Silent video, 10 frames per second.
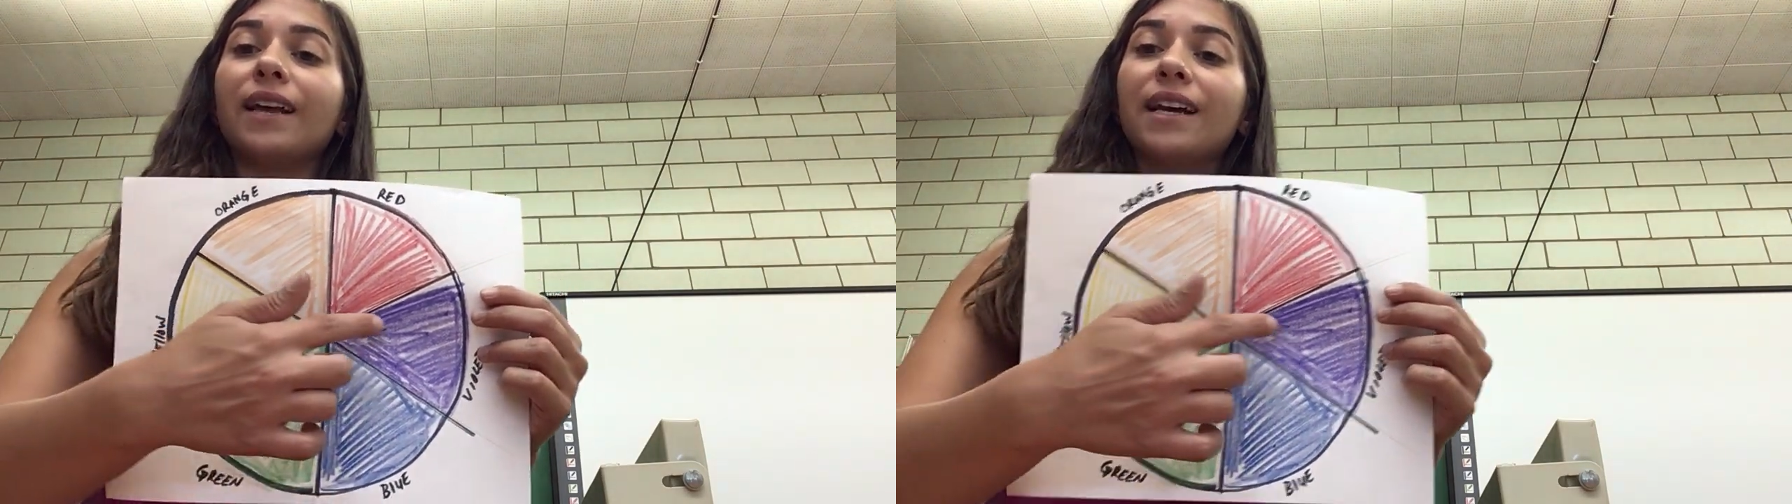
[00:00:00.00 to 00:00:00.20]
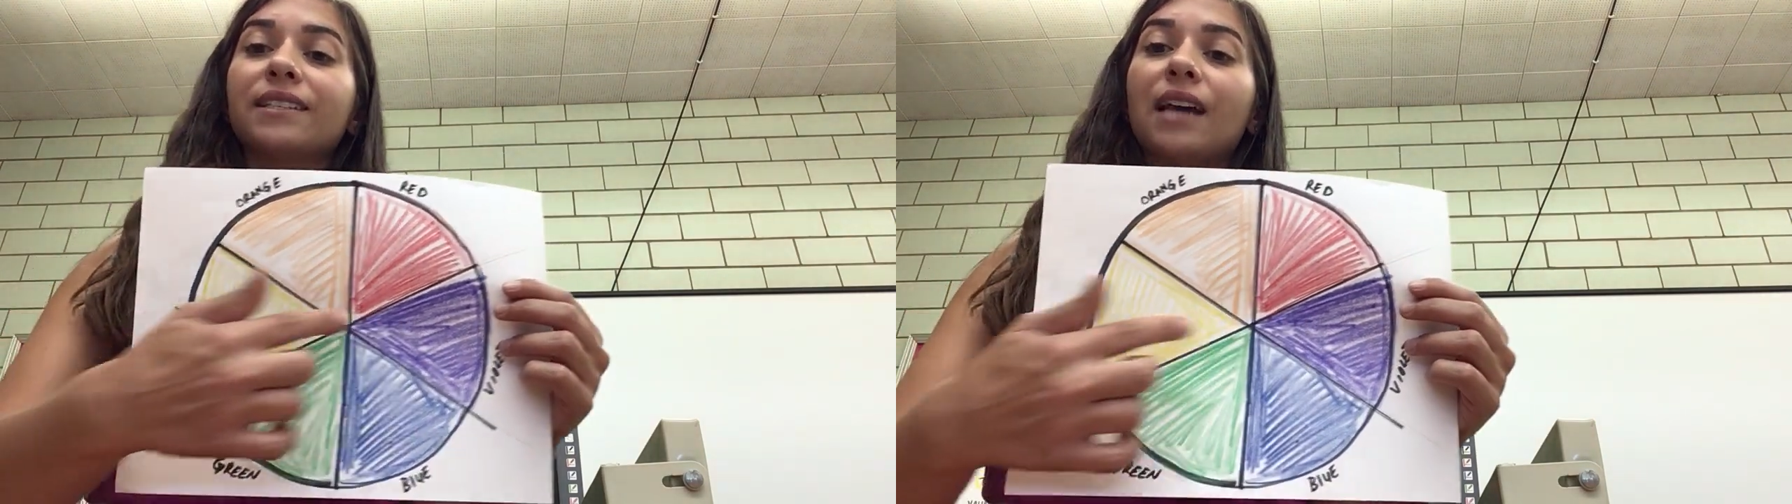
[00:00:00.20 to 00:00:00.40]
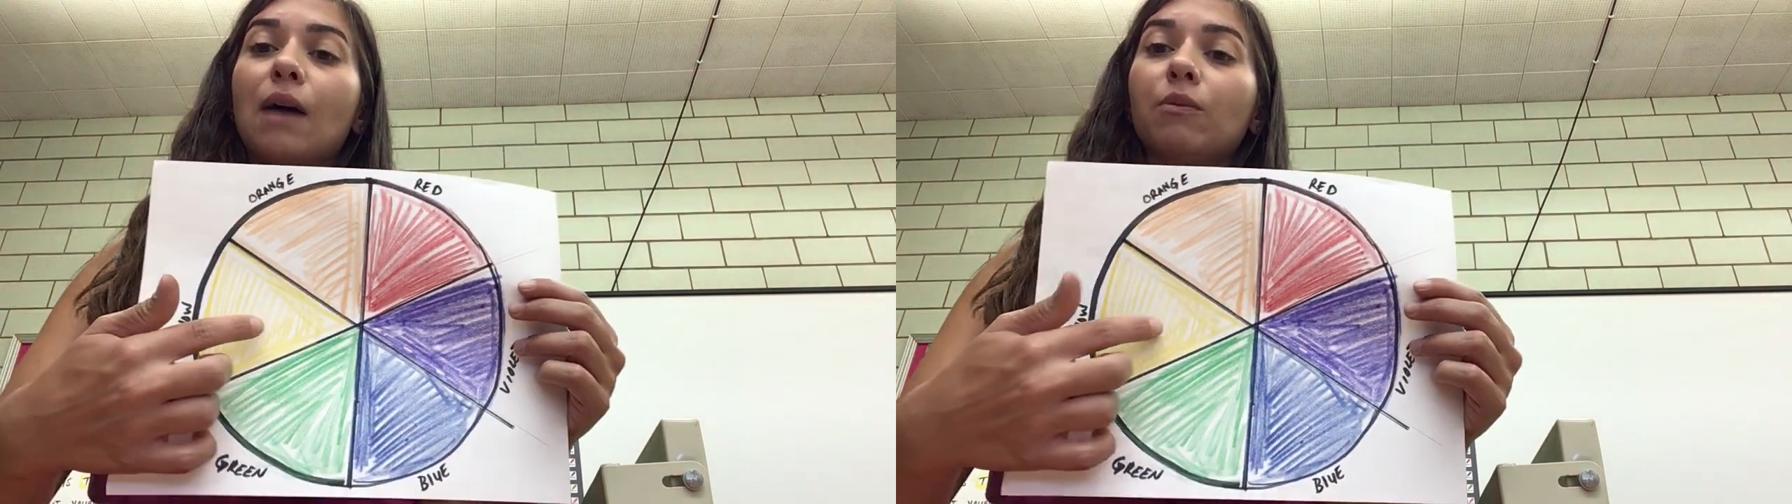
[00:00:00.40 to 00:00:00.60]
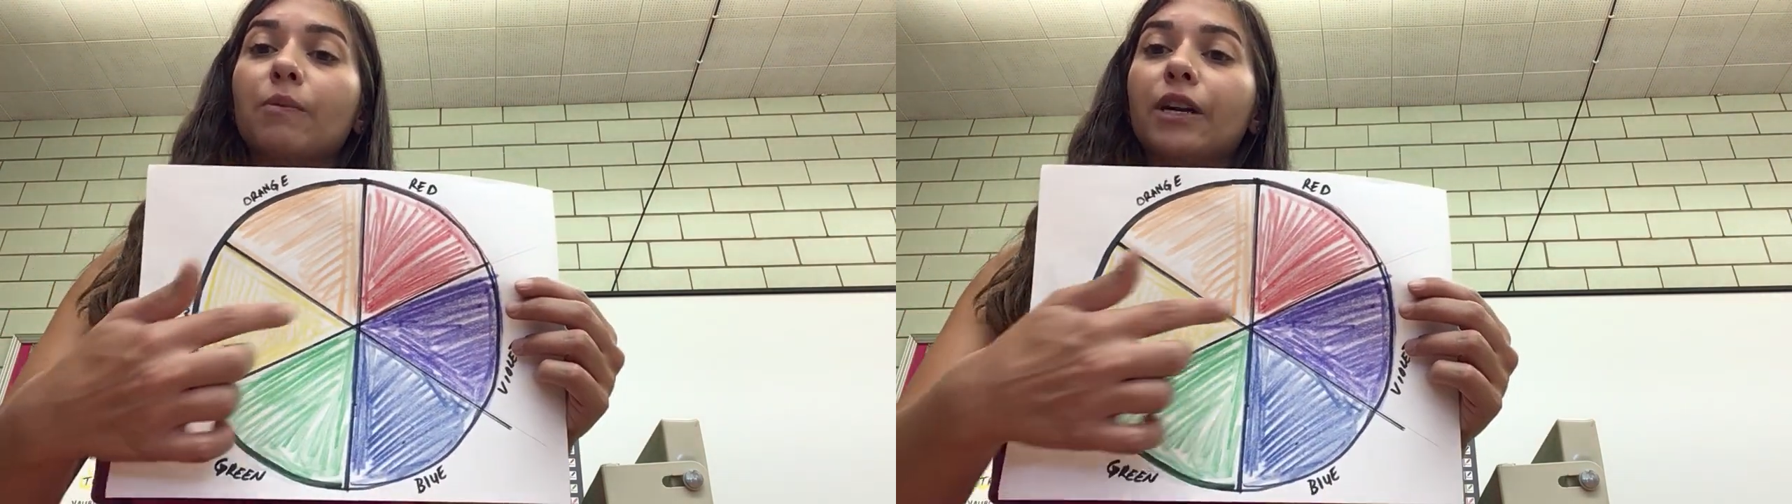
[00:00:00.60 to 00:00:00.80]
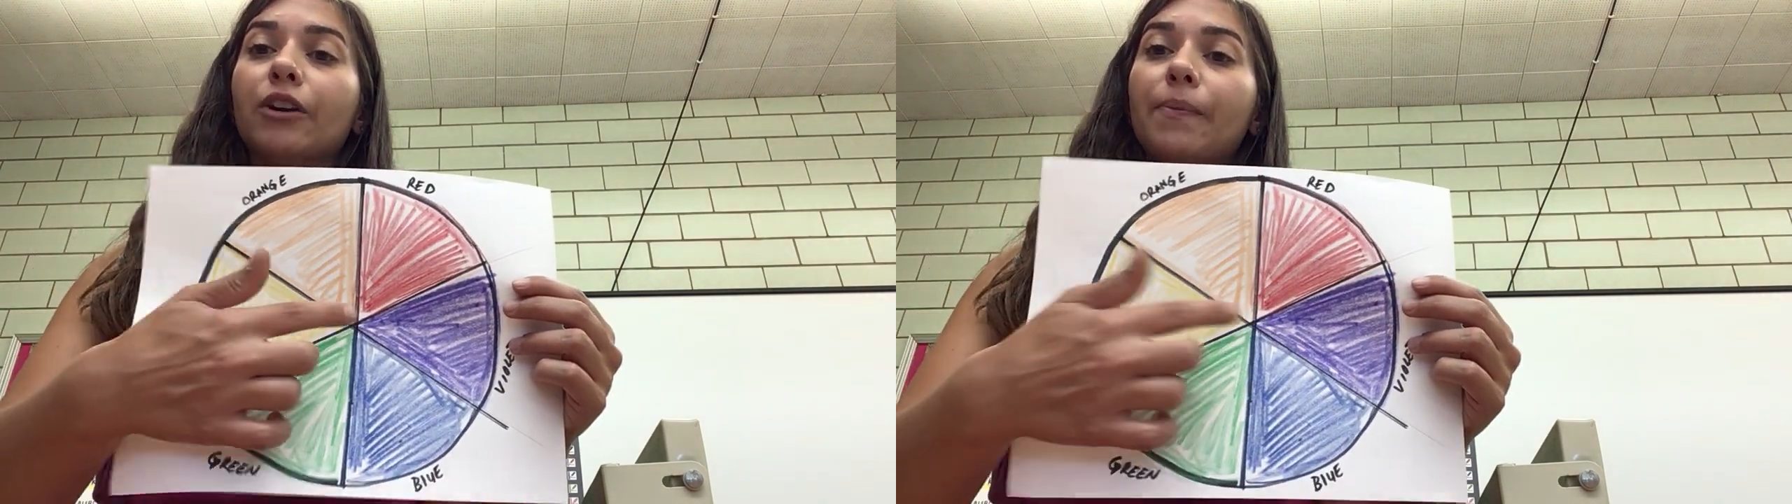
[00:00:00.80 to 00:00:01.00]
last
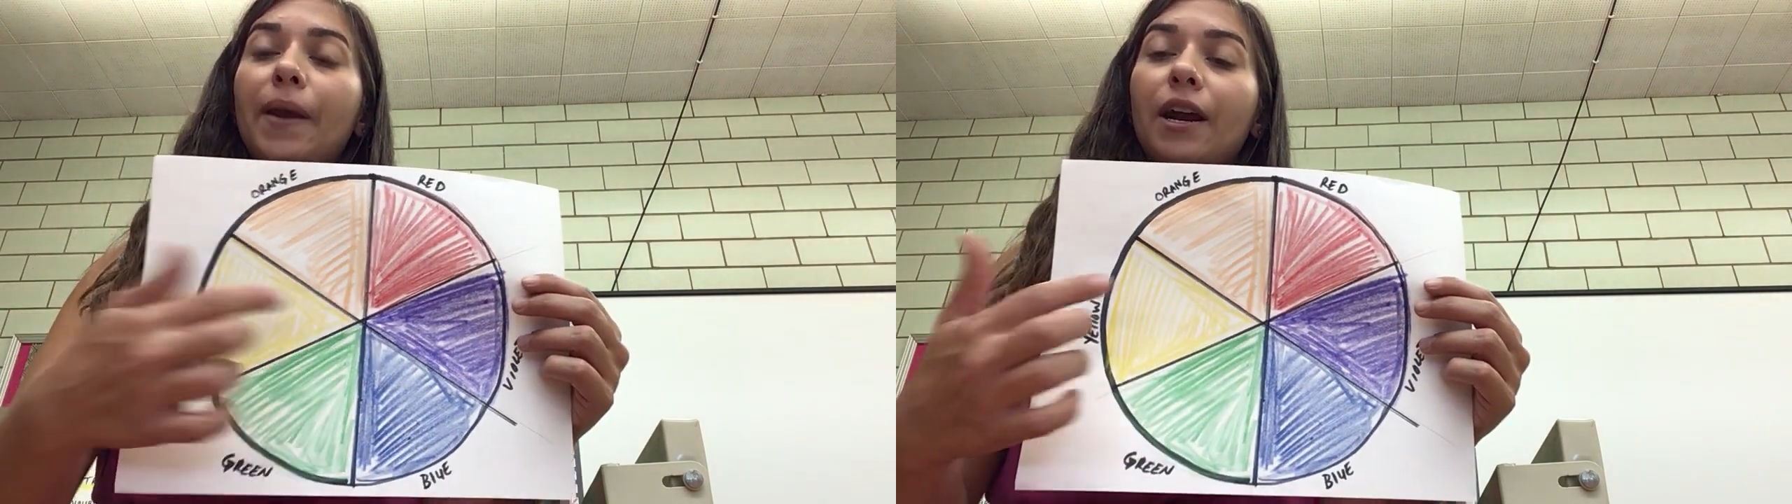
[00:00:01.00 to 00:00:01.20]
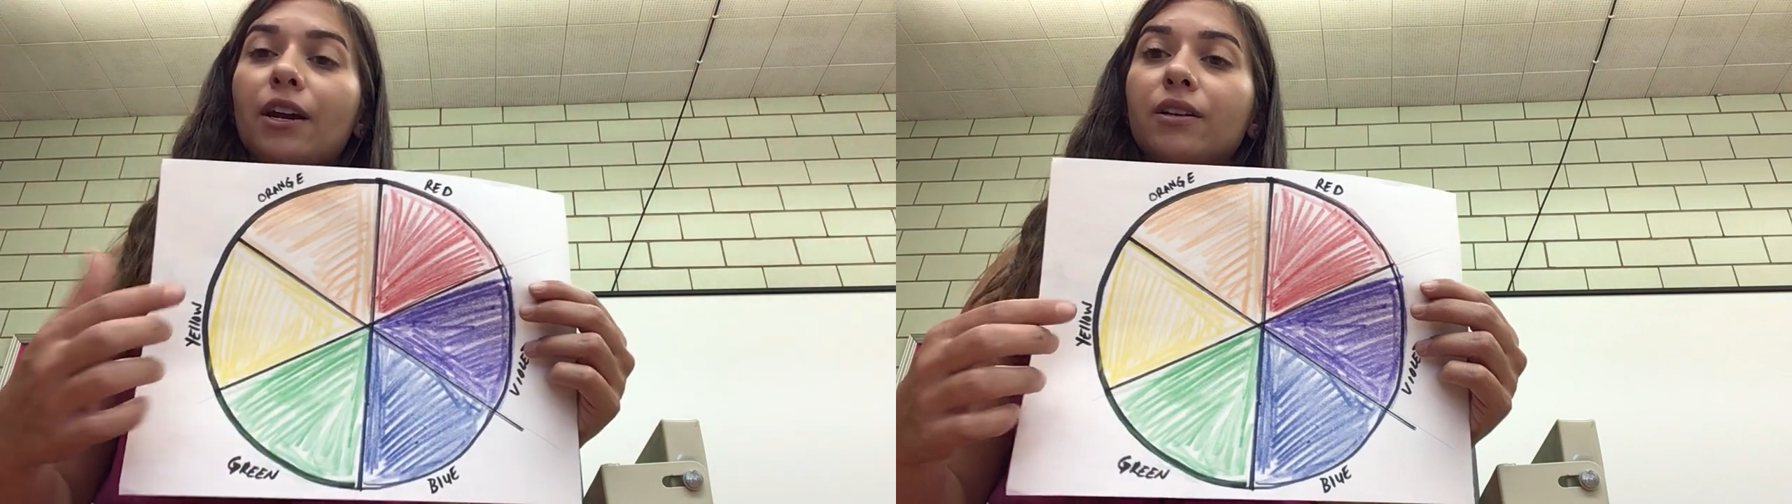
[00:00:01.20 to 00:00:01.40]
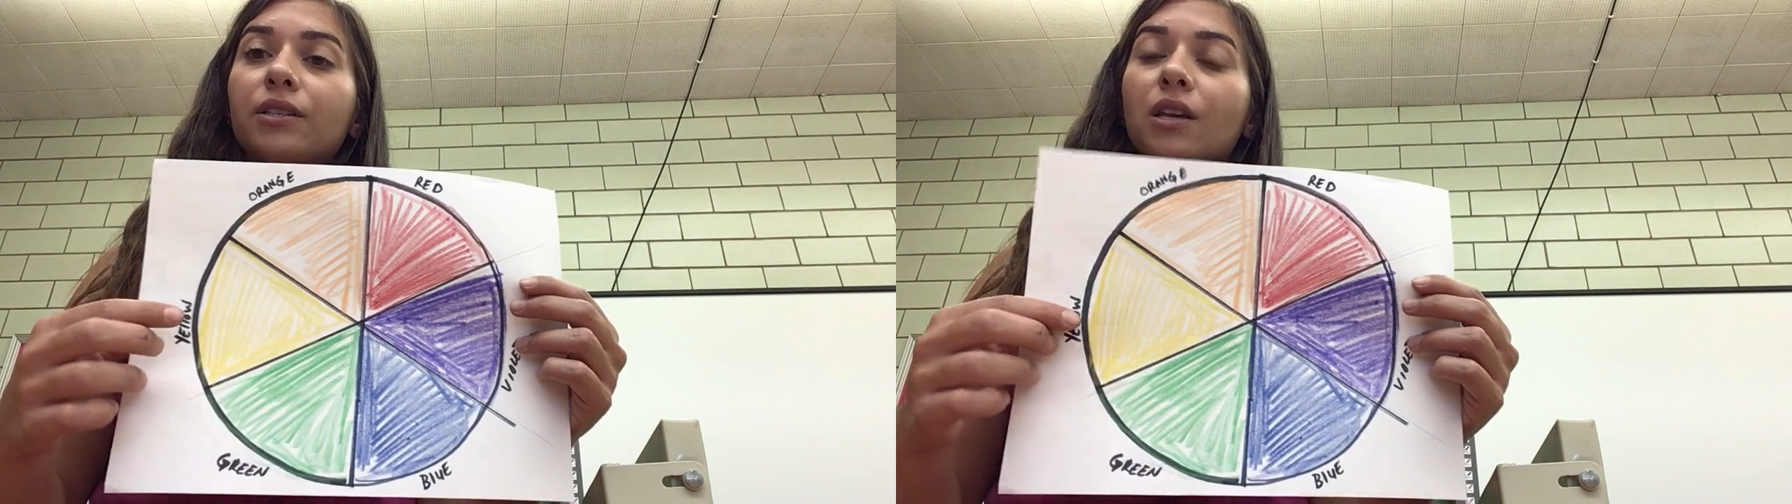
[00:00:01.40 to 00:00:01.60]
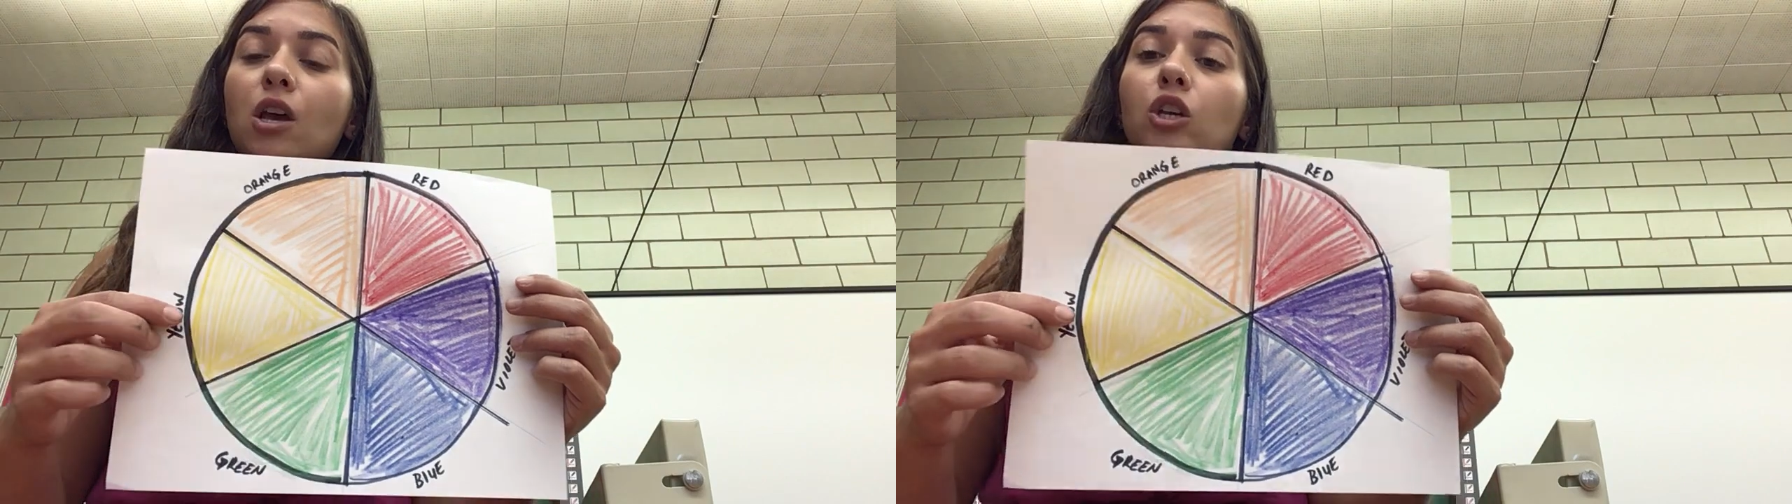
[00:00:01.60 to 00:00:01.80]
complementary pairs.